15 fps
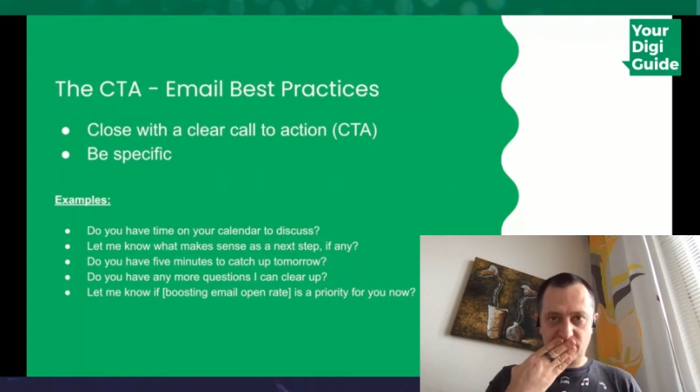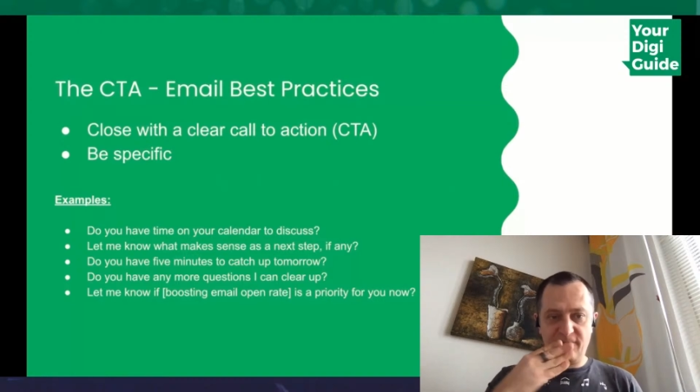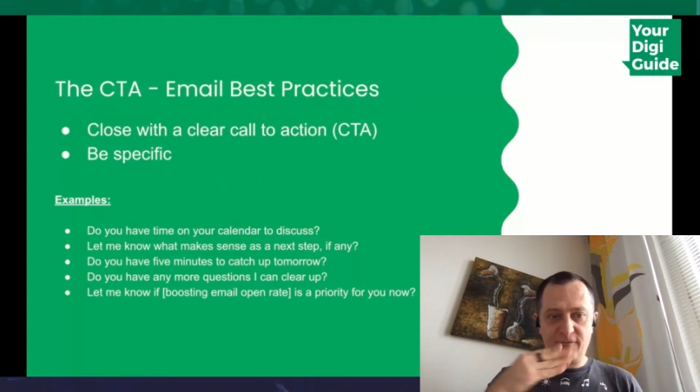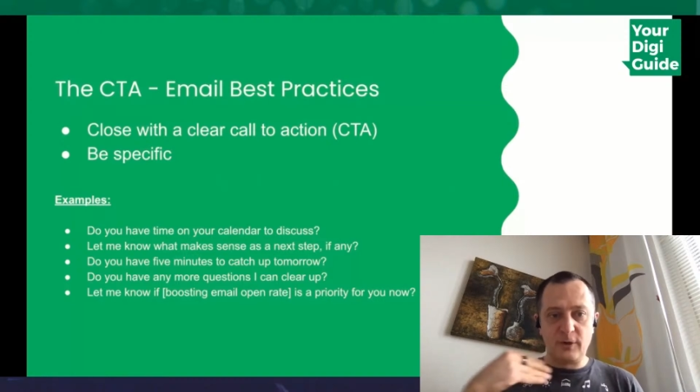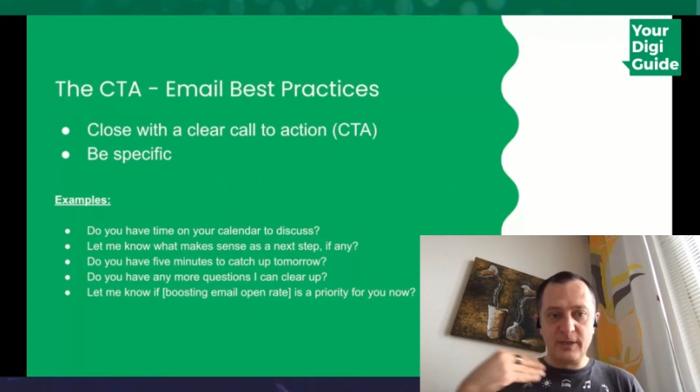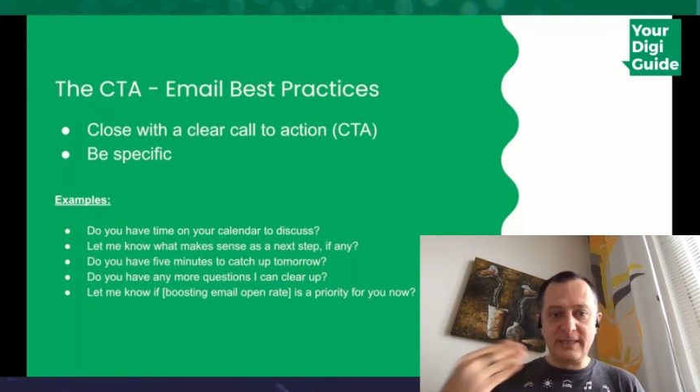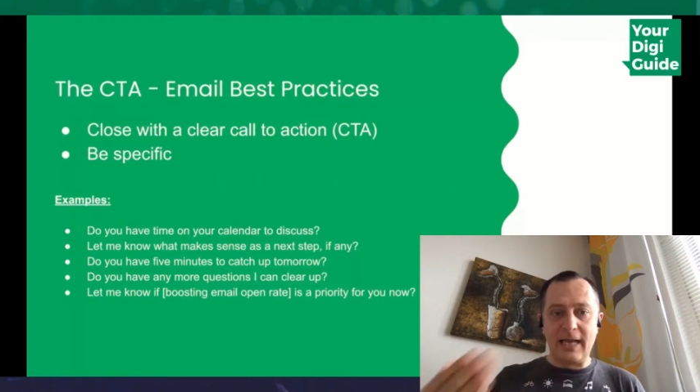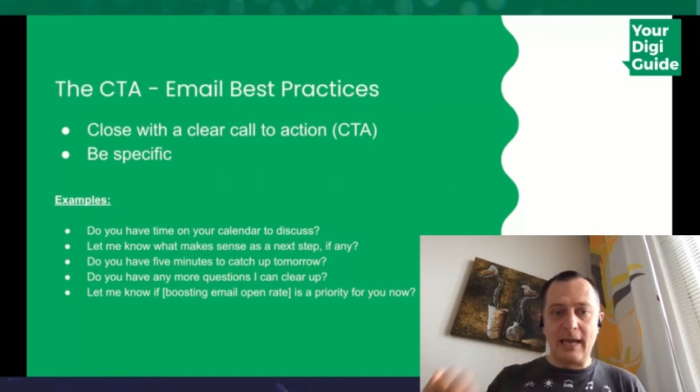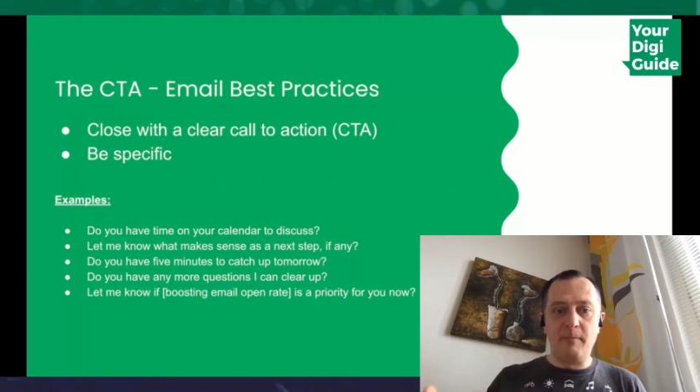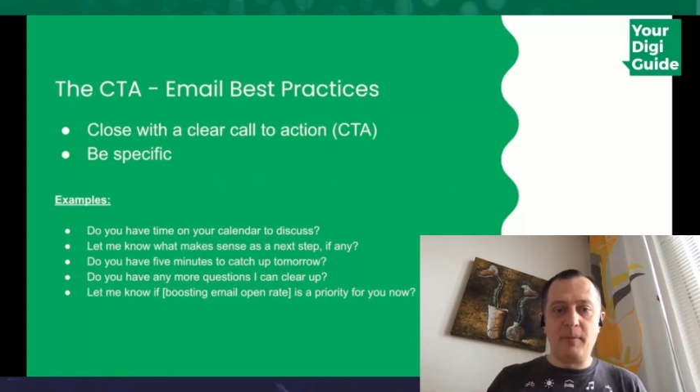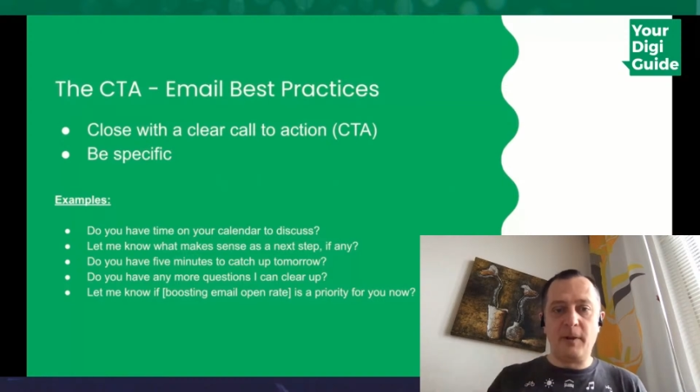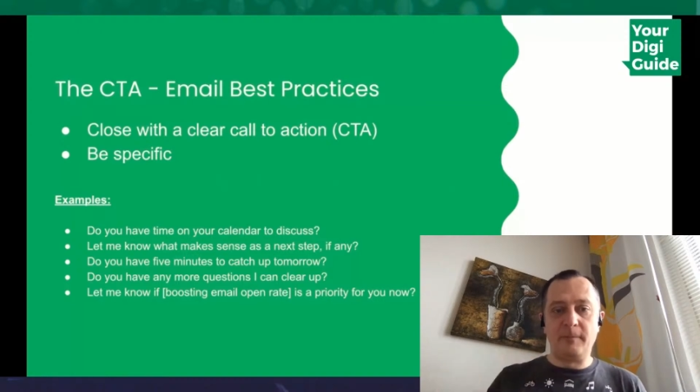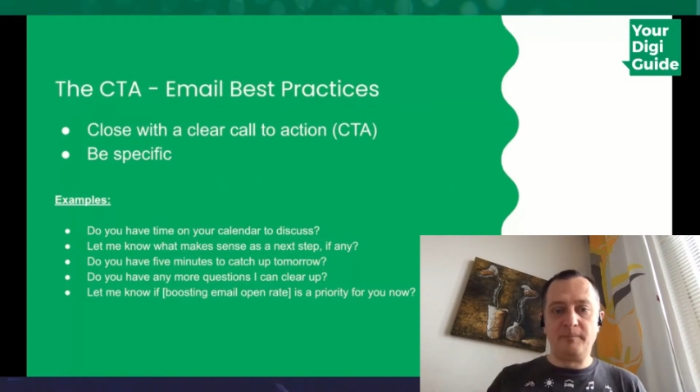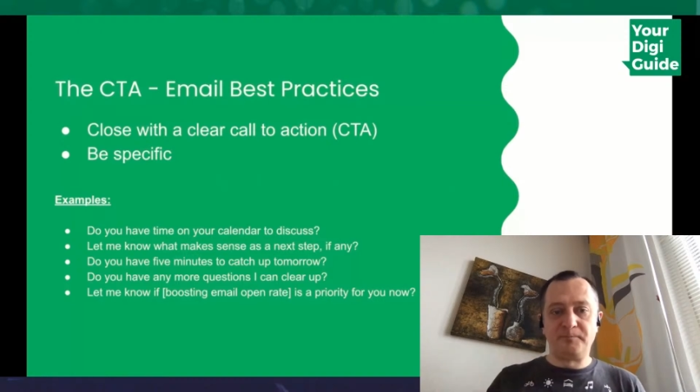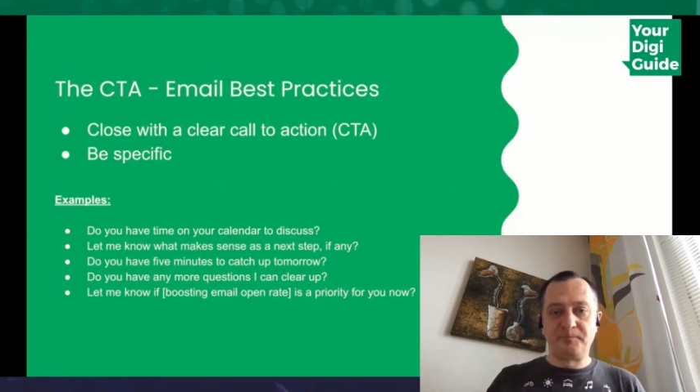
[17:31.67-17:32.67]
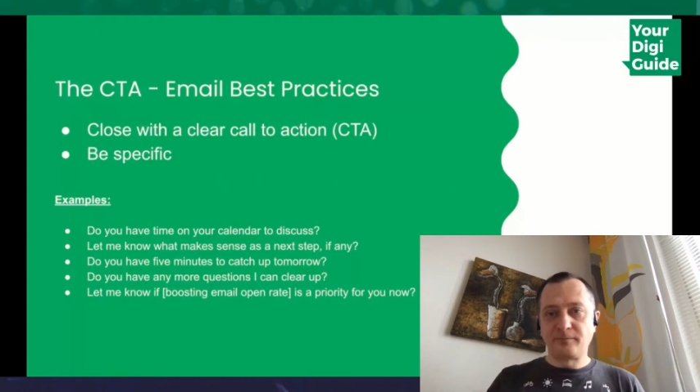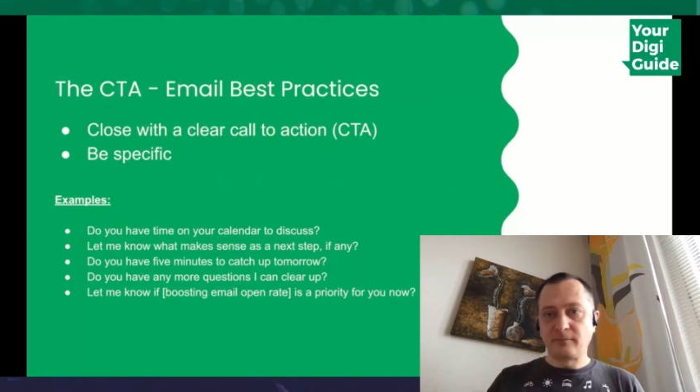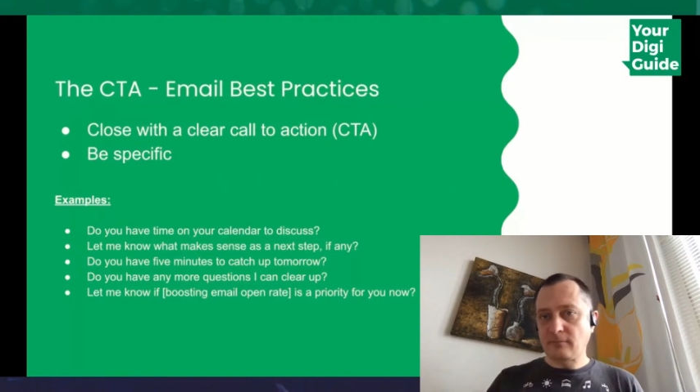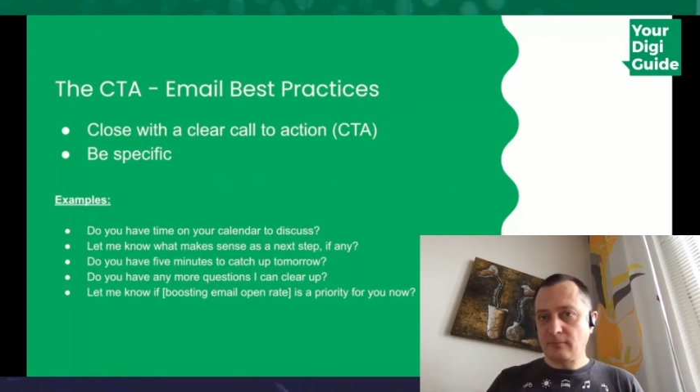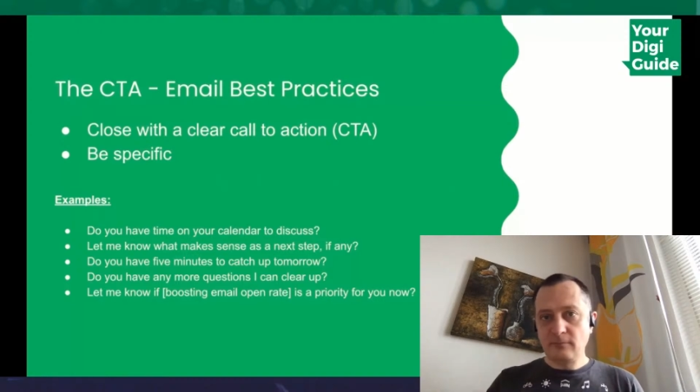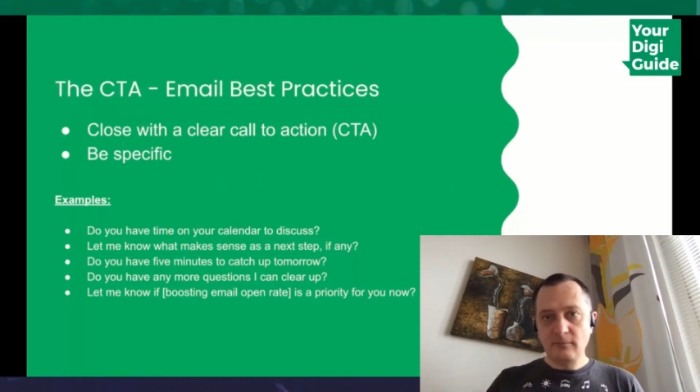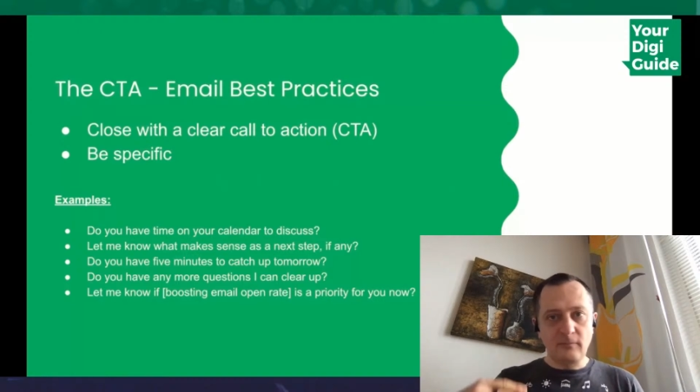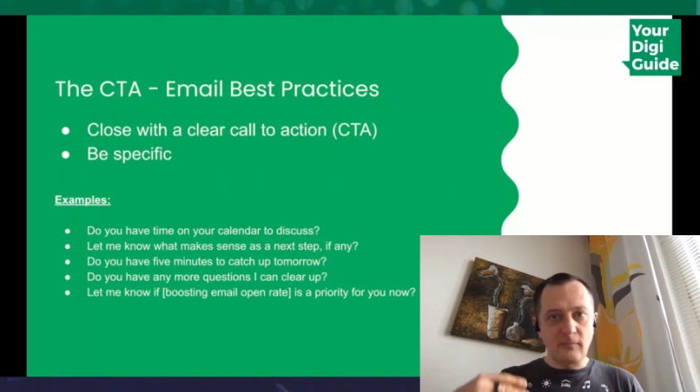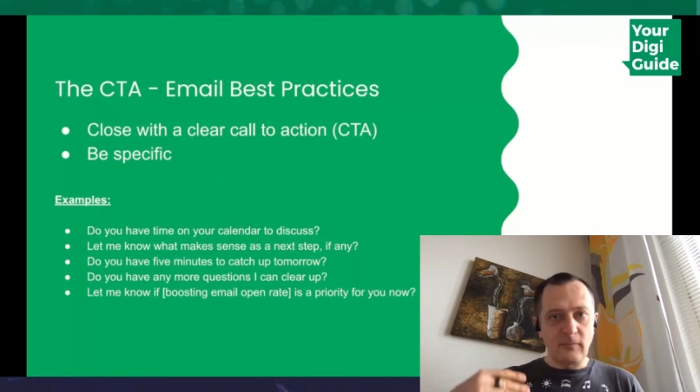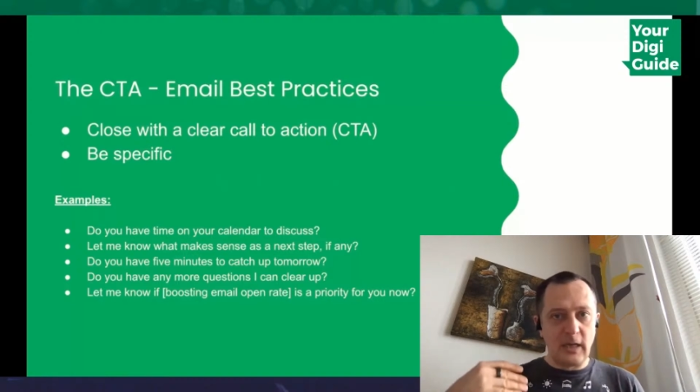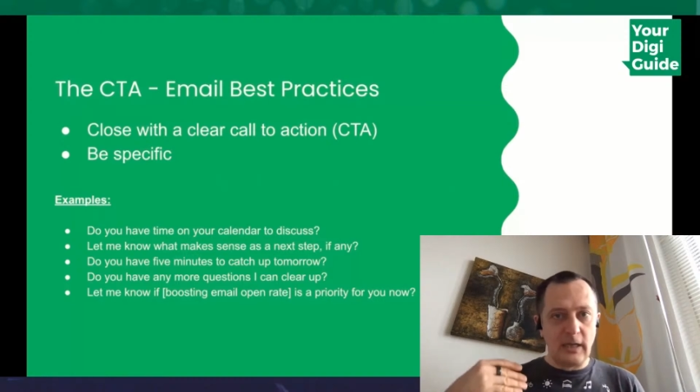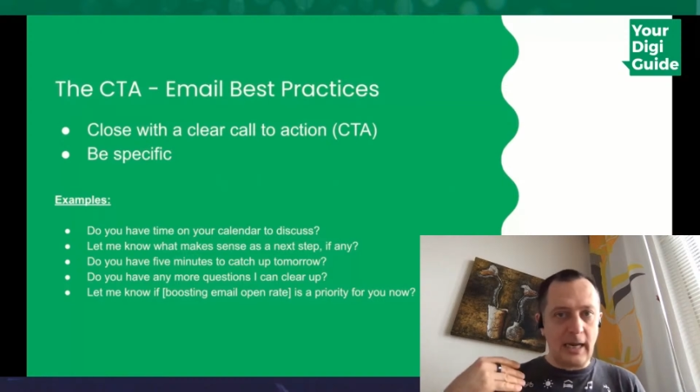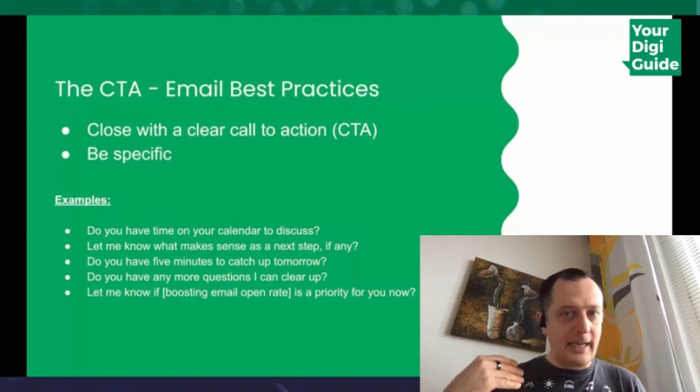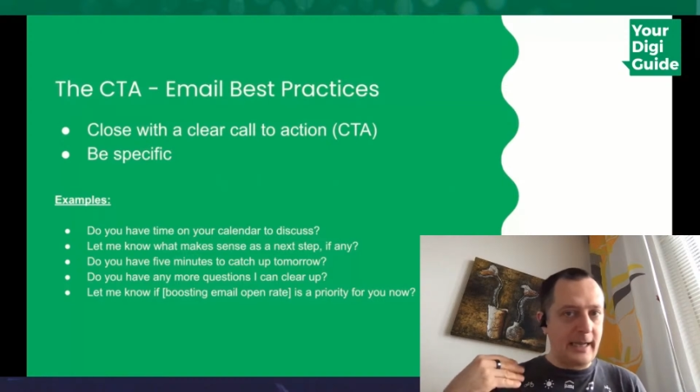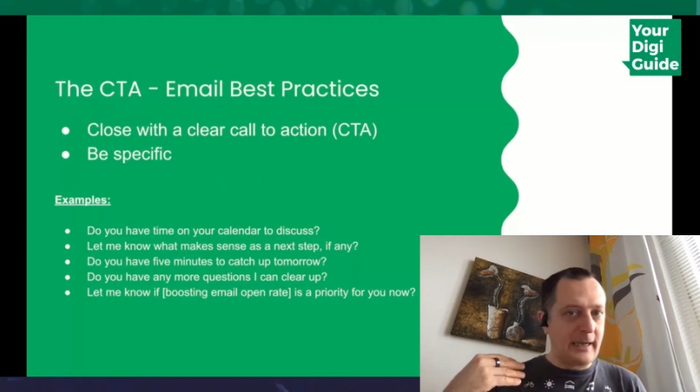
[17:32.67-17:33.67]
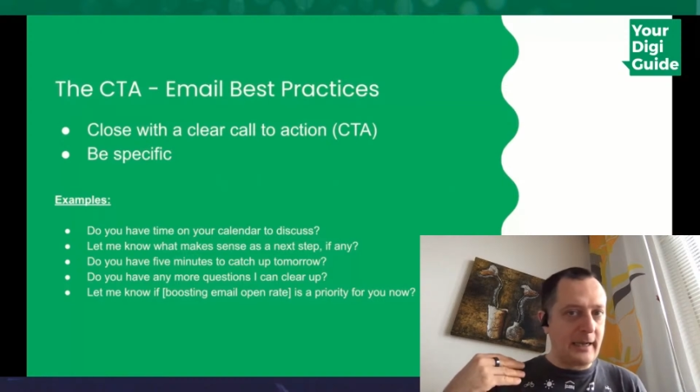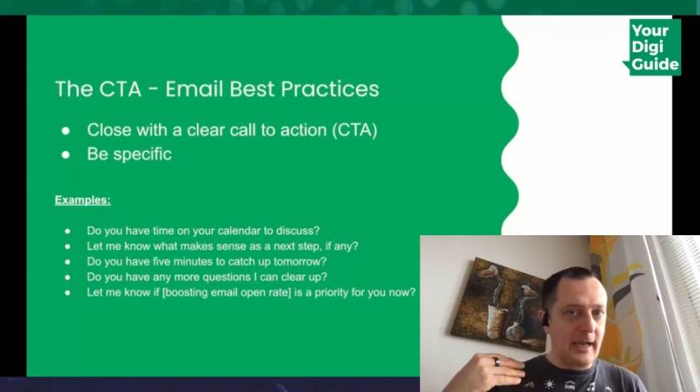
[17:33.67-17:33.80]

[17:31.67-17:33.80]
for example, like